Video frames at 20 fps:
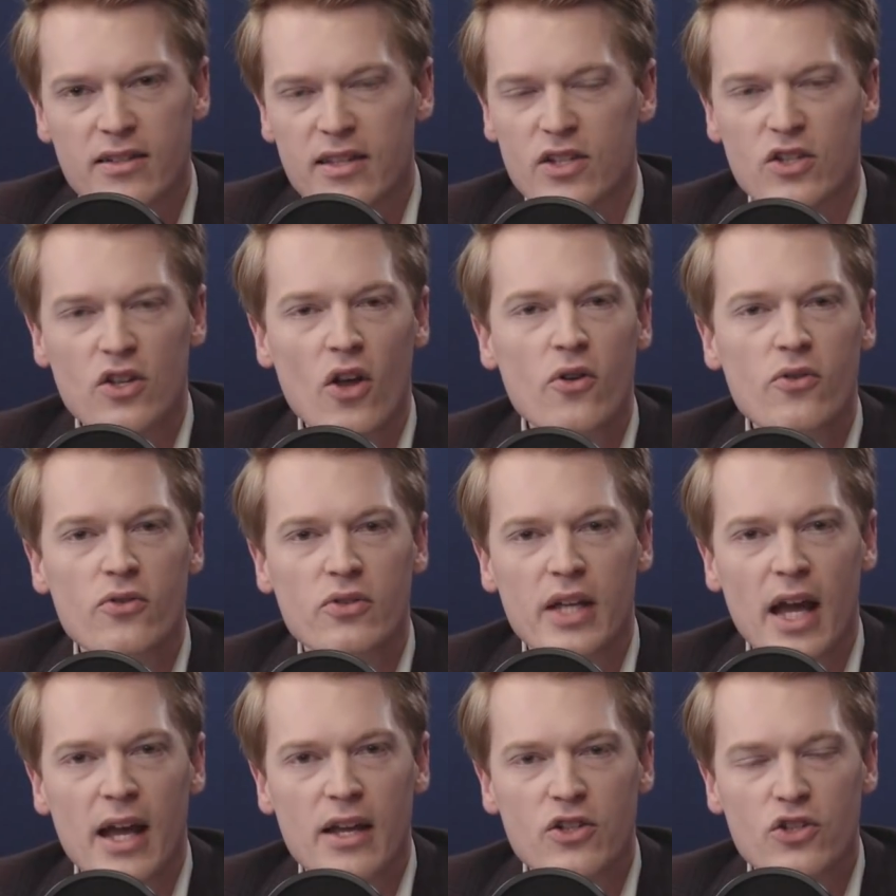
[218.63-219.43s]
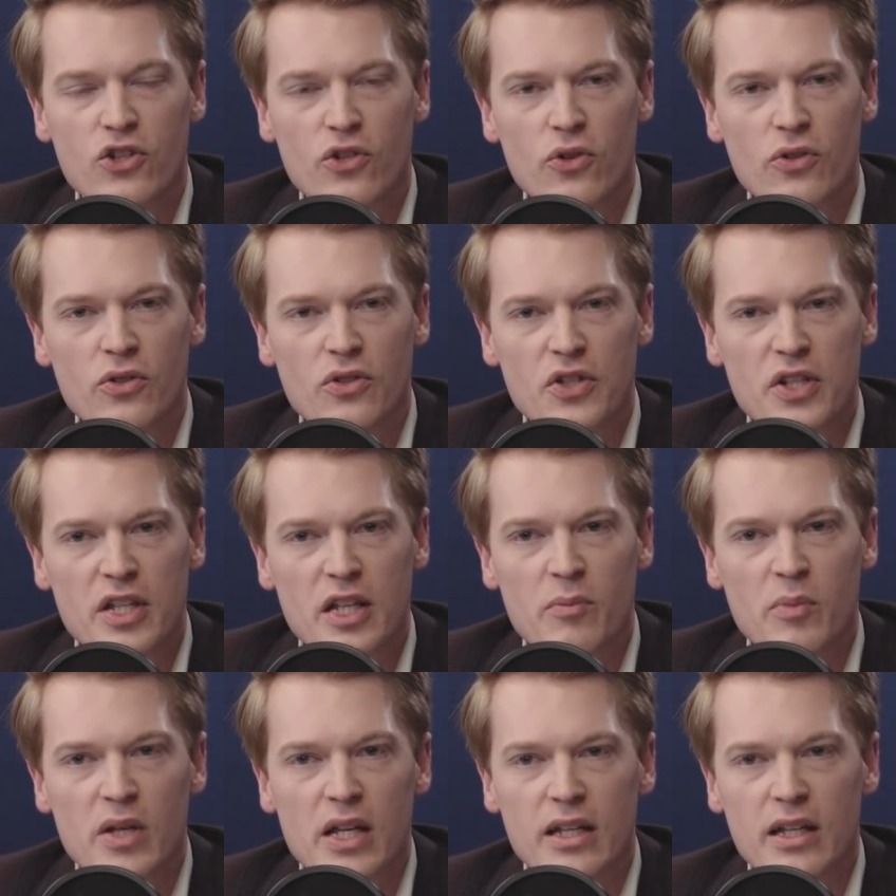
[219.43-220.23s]
There's no gay students
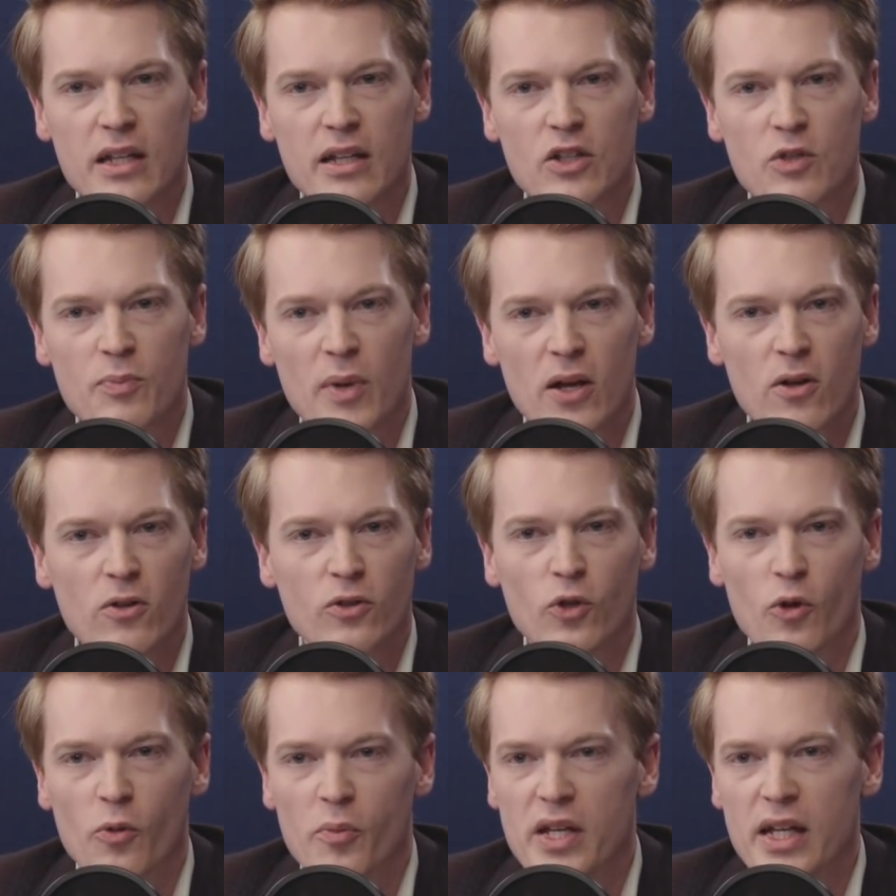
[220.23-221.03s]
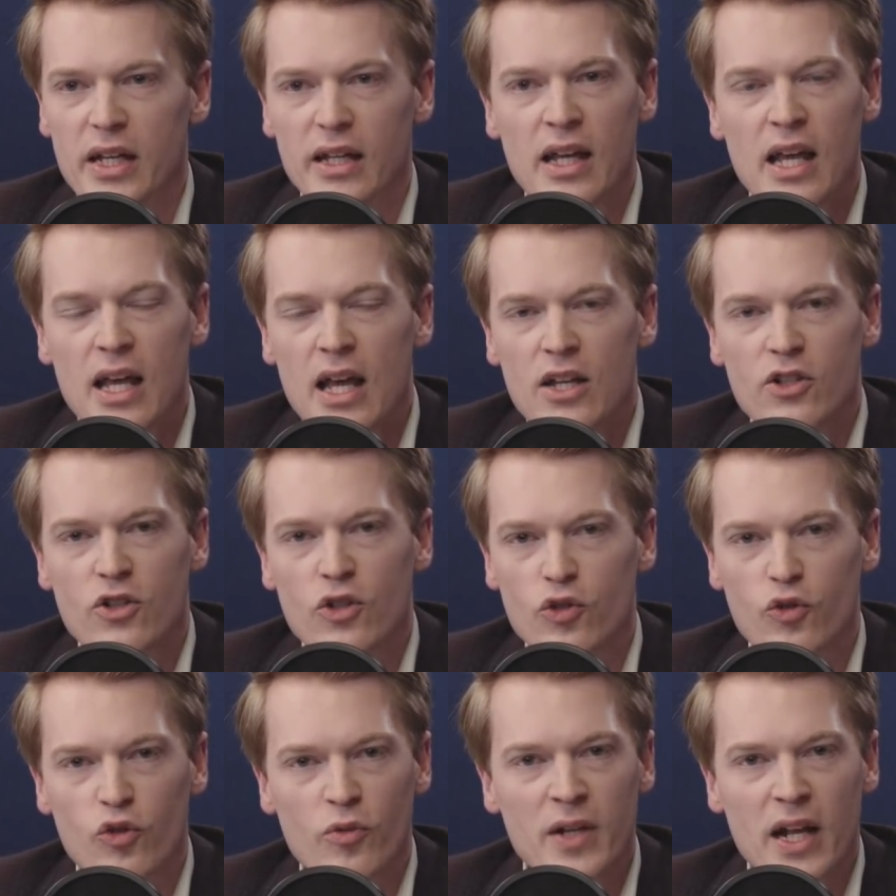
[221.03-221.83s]
here being expelled or being
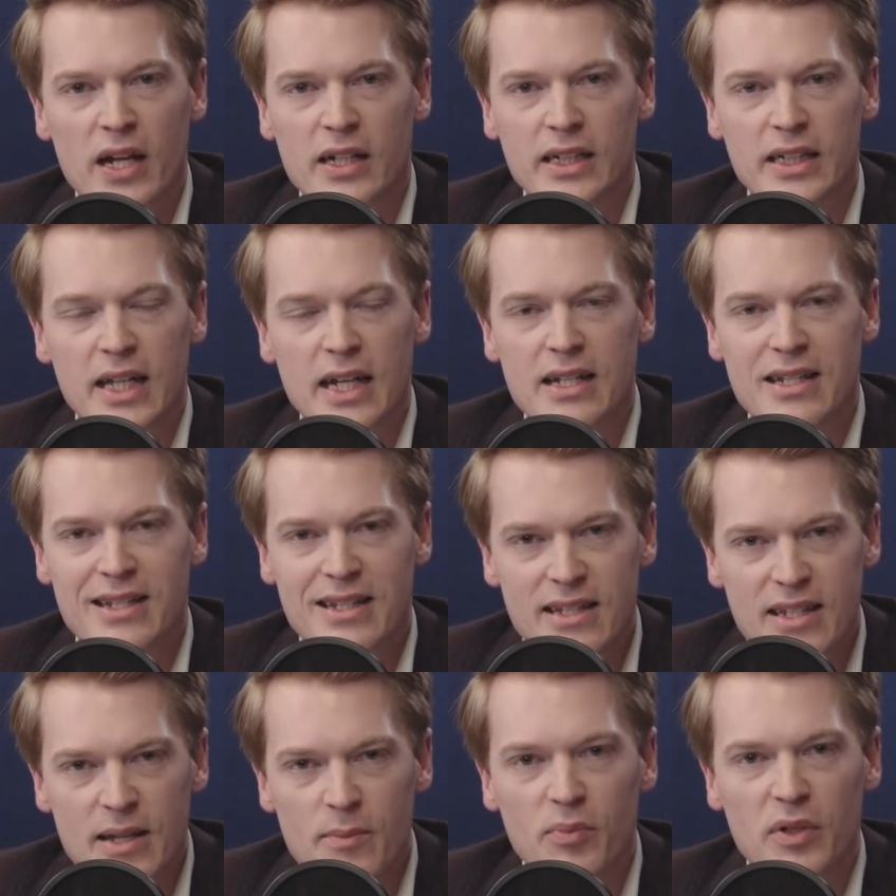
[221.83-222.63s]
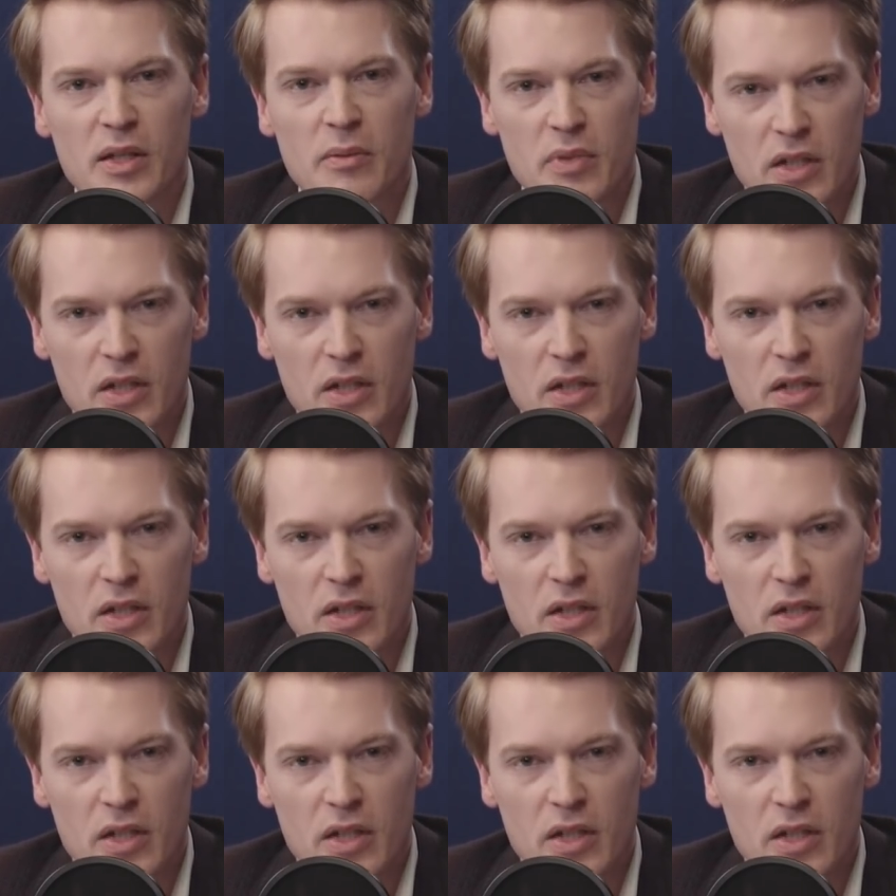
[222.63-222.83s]
discriminated against simply